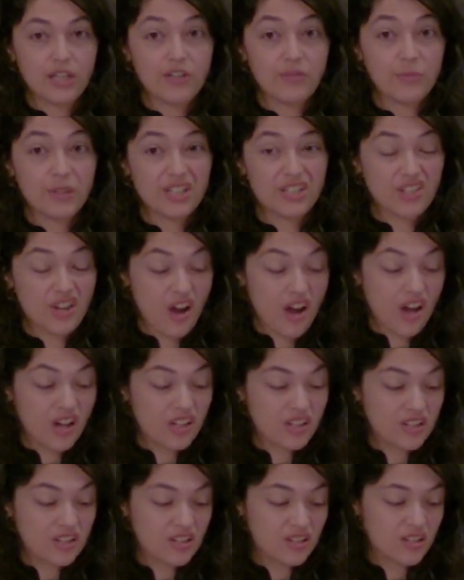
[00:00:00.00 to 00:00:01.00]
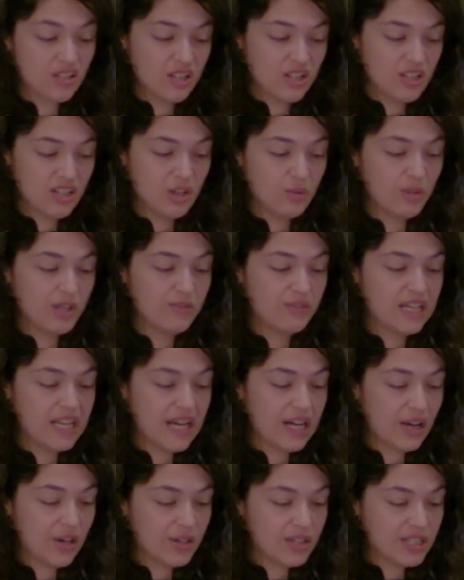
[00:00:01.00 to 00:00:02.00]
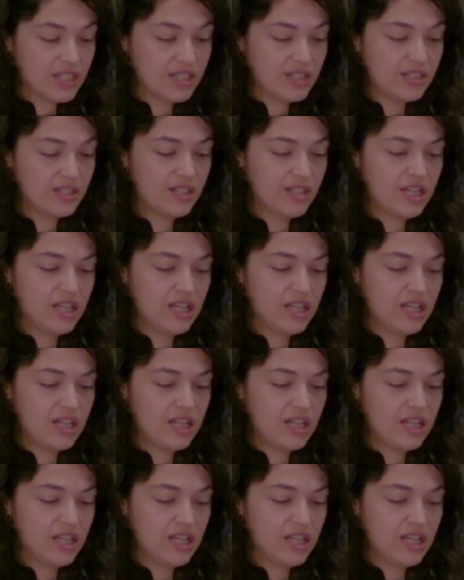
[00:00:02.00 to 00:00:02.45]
have been taught, that we have inherited,